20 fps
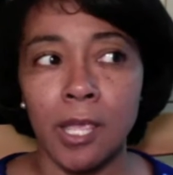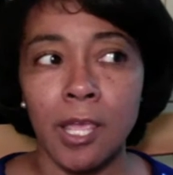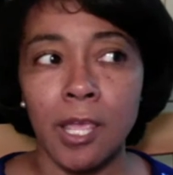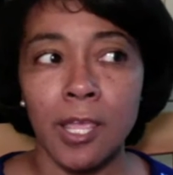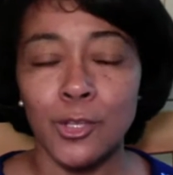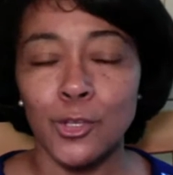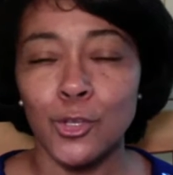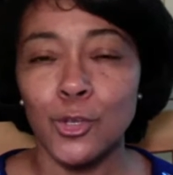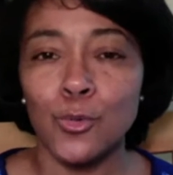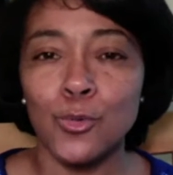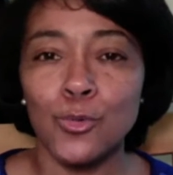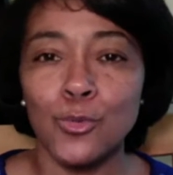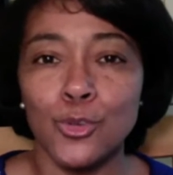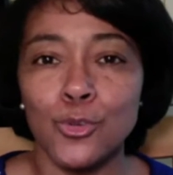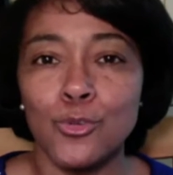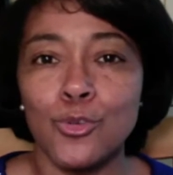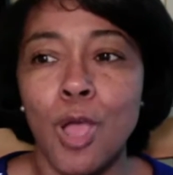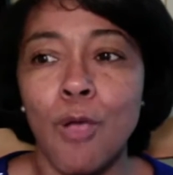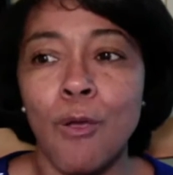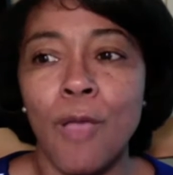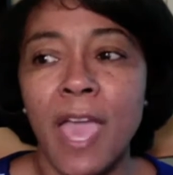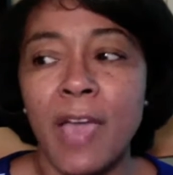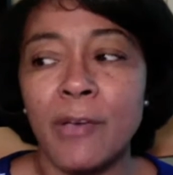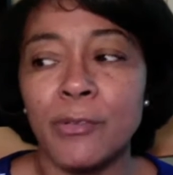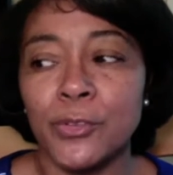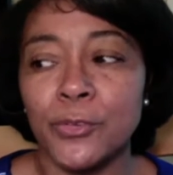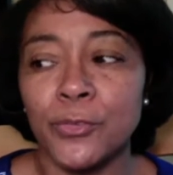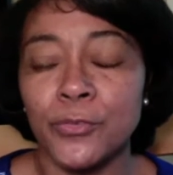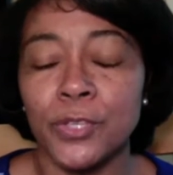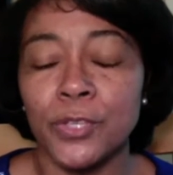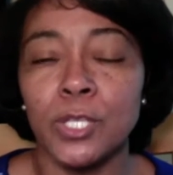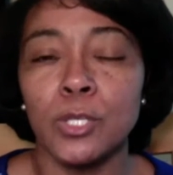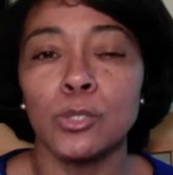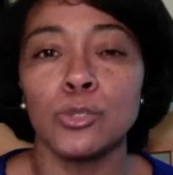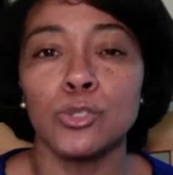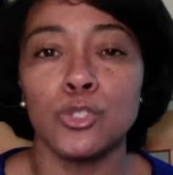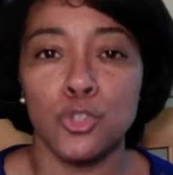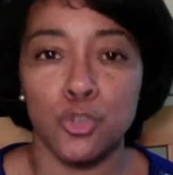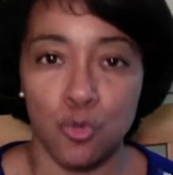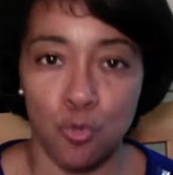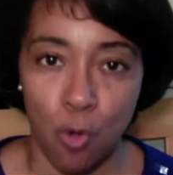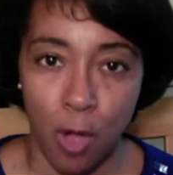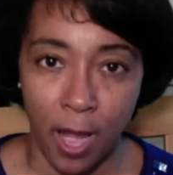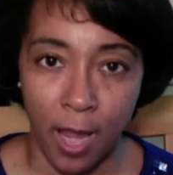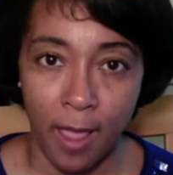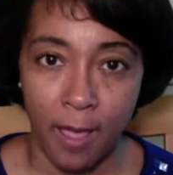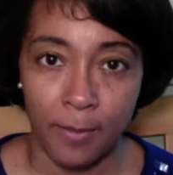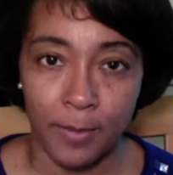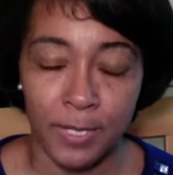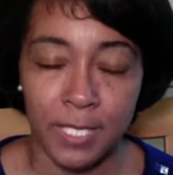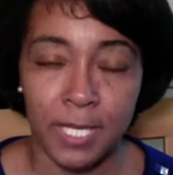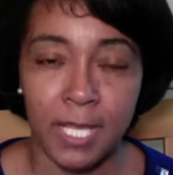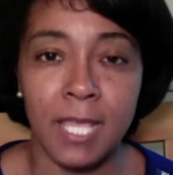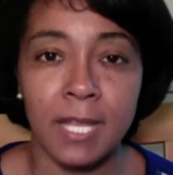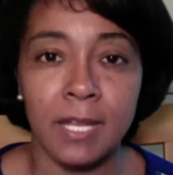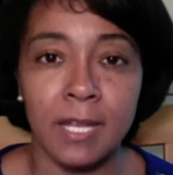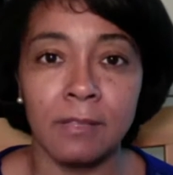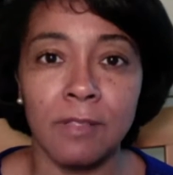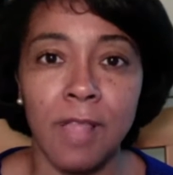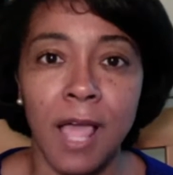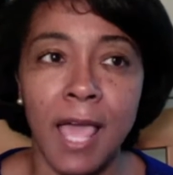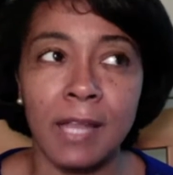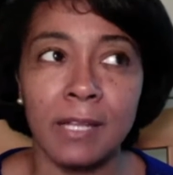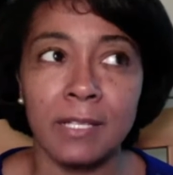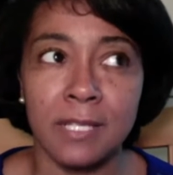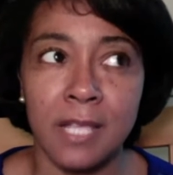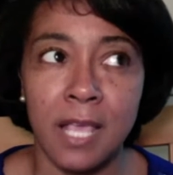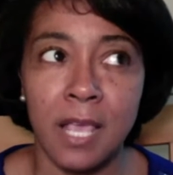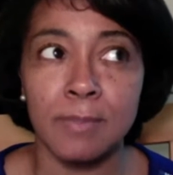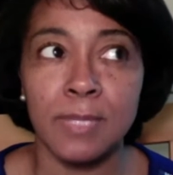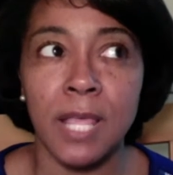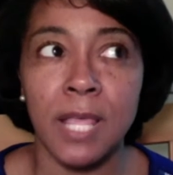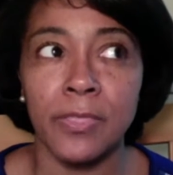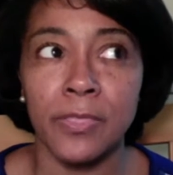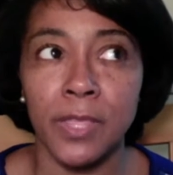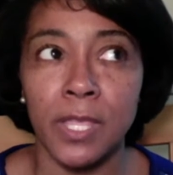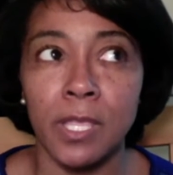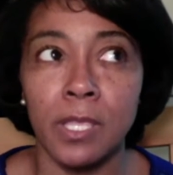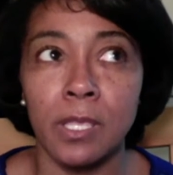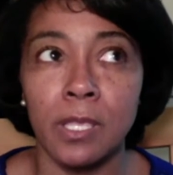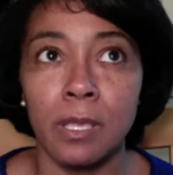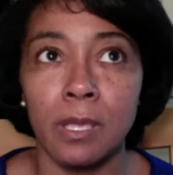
you don't have to feel trapped. And a lot of times I think